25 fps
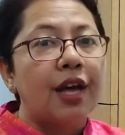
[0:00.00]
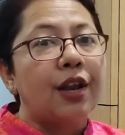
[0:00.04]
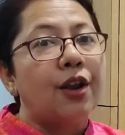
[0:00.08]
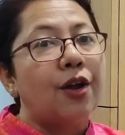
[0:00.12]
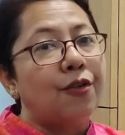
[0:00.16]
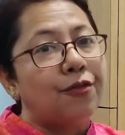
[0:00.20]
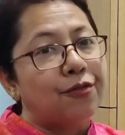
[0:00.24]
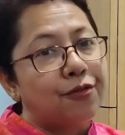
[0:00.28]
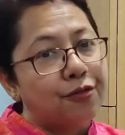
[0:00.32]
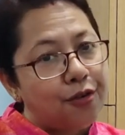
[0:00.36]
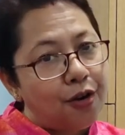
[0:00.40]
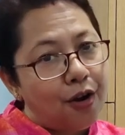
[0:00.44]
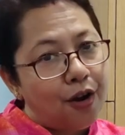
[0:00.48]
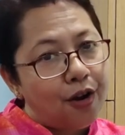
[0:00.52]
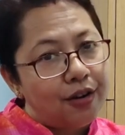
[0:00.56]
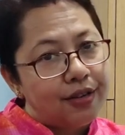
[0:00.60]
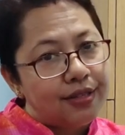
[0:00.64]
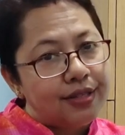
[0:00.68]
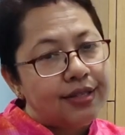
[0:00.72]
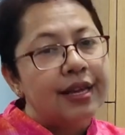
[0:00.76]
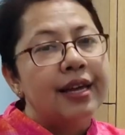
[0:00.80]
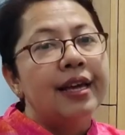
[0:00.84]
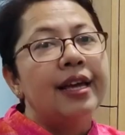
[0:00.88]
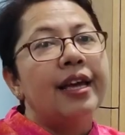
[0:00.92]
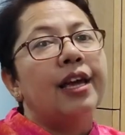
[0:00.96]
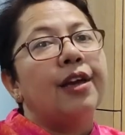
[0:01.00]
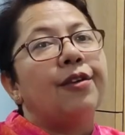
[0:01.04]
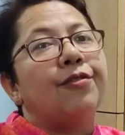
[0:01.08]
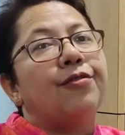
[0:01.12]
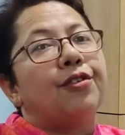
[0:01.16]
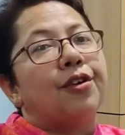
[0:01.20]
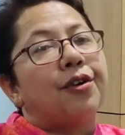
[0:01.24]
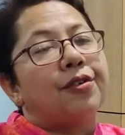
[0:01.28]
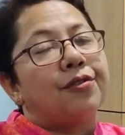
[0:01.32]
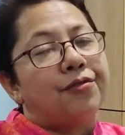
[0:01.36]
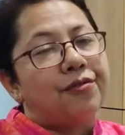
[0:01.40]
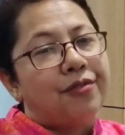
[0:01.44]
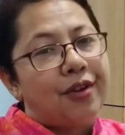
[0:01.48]
And of course, if
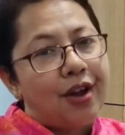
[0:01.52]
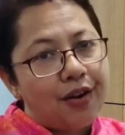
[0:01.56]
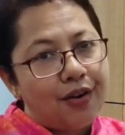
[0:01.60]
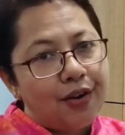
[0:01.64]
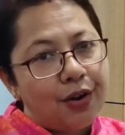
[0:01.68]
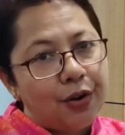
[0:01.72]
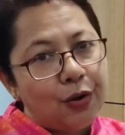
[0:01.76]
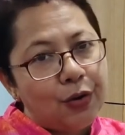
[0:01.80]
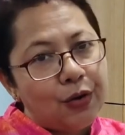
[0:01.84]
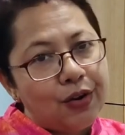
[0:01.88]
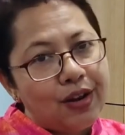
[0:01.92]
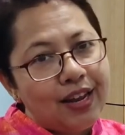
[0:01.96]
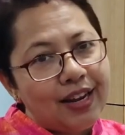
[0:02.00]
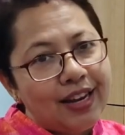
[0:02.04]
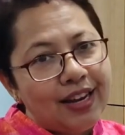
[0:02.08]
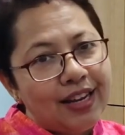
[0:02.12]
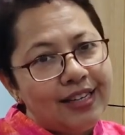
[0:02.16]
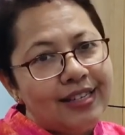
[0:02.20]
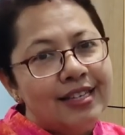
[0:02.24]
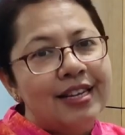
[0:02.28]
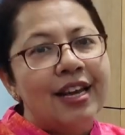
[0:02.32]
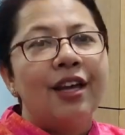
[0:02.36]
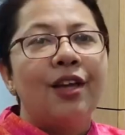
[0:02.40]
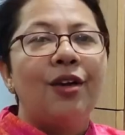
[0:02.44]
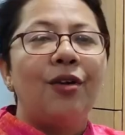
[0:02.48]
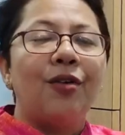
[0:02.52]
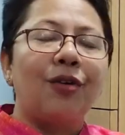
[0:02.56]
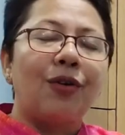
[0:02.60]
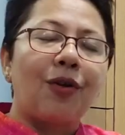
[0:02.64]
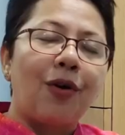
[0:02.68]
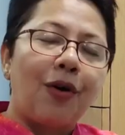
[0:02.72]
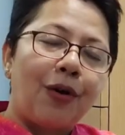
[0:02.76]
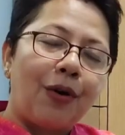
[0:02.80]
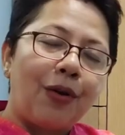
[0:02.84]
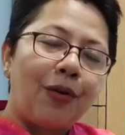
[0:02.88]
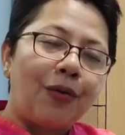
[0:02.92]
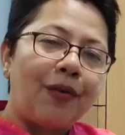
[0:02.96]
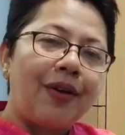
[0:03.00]
you are very good at it, you can
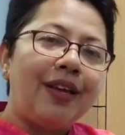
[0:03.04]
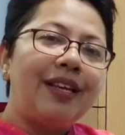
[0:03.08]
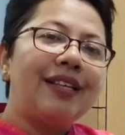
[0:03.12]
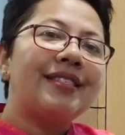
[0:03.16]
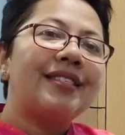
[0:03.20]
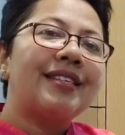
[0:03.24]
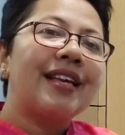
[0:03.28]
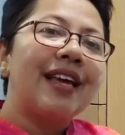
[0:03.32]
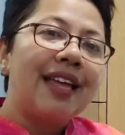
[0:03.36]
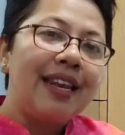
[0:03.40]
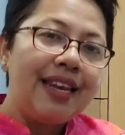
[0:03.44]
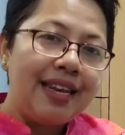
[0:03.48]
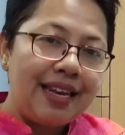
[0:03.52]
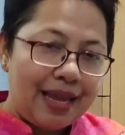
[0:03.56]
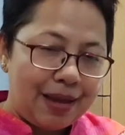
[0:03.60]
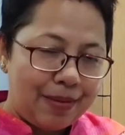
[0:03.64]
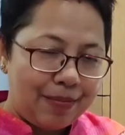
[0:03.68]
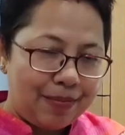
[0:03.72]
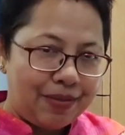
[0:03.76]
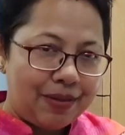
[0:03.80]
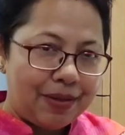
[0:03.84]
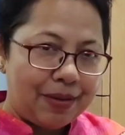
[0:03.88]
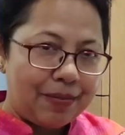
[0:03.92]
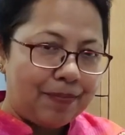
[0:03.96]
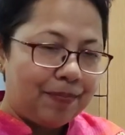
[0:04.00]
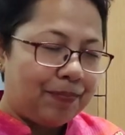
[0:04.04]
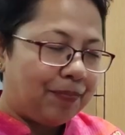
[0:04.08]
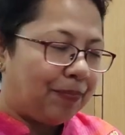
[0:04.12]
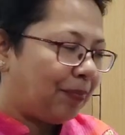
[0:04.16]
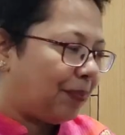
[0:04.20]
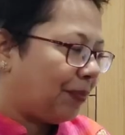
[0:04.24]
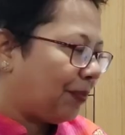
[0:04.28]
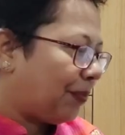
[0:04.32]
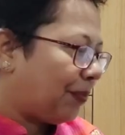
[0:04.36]
always name them.